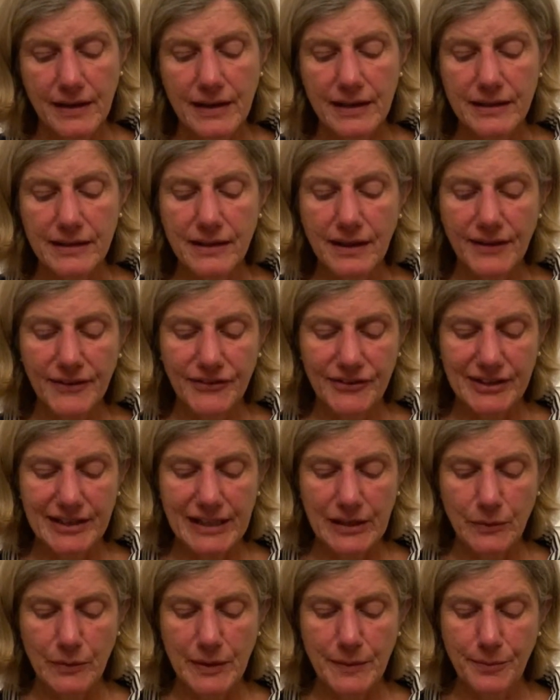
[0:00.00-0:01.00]

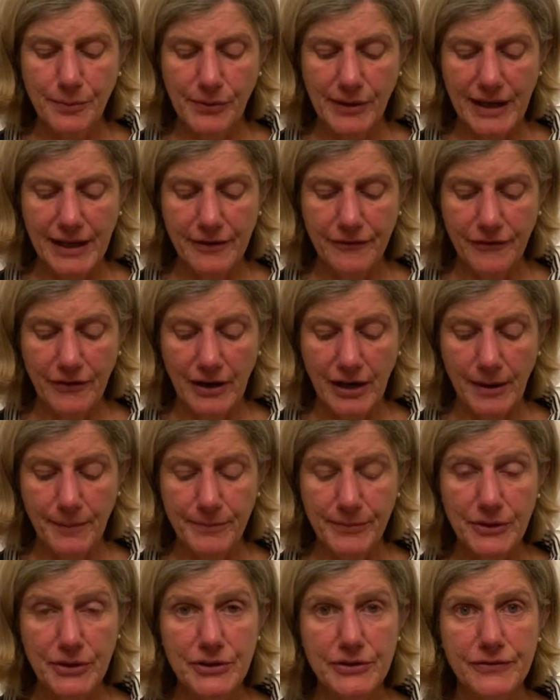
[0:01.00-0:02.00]
Lastly, we pray for our
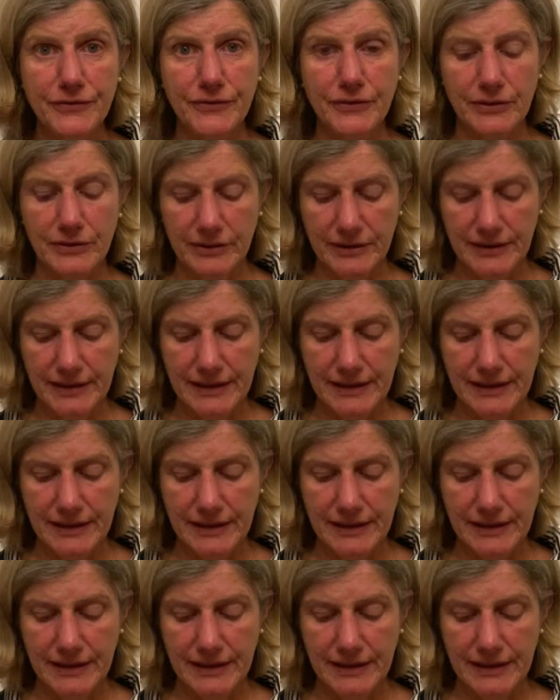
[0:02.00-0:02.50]
beautiful